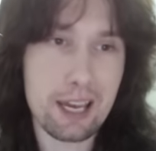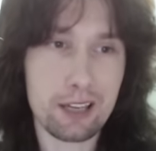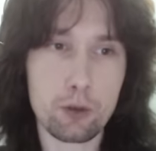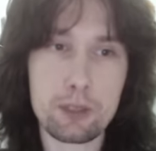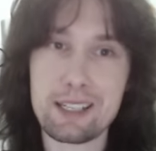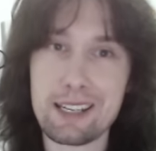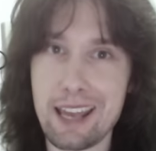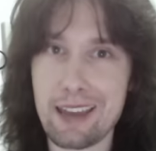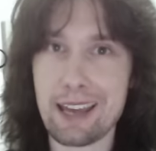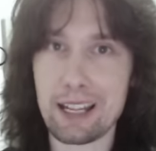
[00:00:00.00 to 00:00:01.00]
in order to
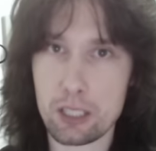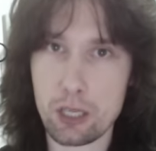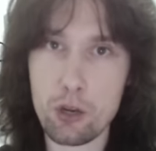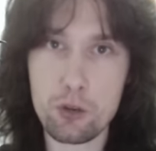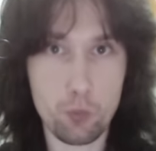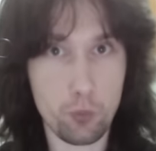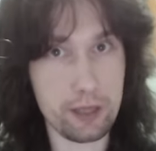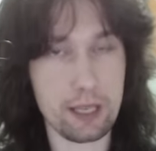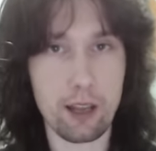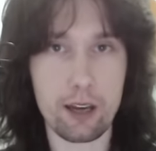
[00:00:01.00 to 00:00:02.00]
get that tone with
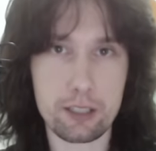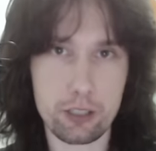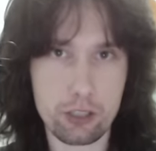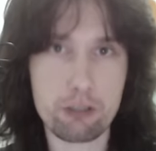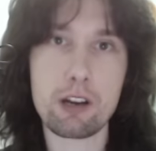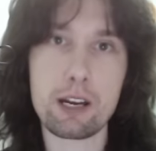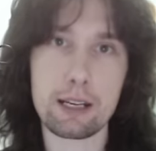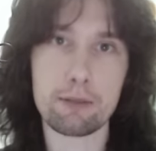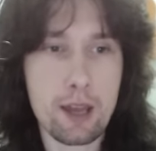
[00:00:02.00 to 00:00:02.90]
a lighter string.